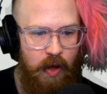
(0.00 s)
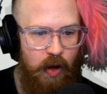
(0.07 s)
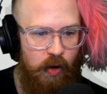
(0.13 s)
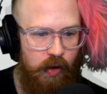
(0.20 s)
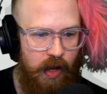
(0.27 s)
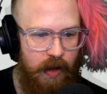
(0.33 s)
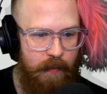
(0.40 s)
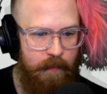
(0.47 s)

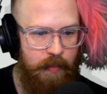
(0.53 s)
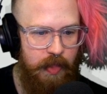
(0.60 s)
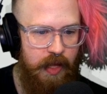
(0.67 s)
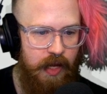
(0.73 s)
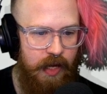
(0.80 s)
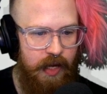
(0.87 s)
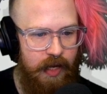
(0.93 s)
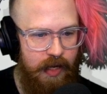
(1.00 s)
Okay,
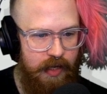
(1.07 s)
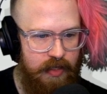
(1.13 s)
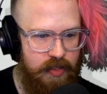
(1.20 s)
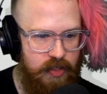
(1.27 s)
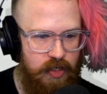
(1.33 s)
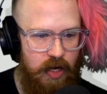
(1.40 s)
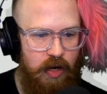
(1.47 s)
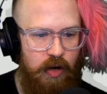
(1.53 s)

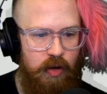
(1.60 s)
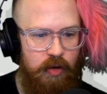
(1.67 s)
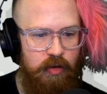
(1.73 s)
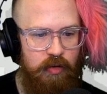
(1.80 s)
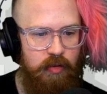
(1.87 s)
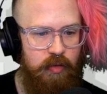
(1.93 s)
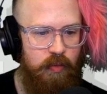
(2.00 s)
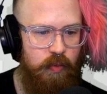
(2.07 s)

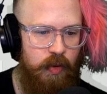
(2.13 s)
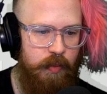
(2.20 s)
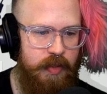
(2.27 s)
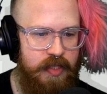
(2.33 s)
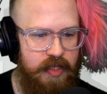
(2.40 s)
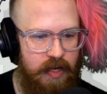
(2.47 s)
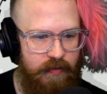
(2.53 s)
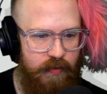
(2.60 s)
so what do we
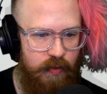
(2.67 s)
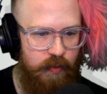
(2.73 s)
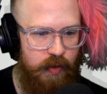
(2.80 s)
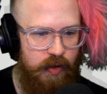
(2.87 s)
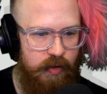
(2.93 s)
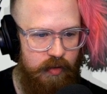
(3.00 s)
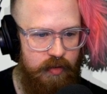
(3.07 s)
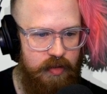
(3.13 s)
say for
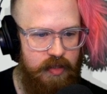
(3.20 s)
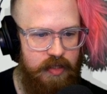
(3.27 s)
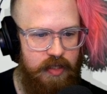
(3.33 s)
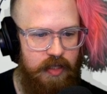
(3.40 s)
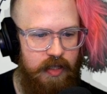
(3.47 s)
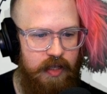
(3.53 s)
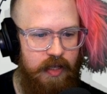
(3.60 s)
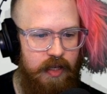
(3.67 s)
rogues?
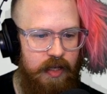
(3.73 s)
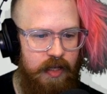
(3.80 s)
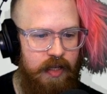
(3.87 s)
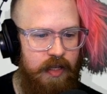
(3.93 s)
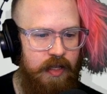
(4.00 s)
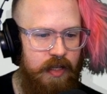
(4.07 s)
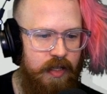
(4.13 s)
Let's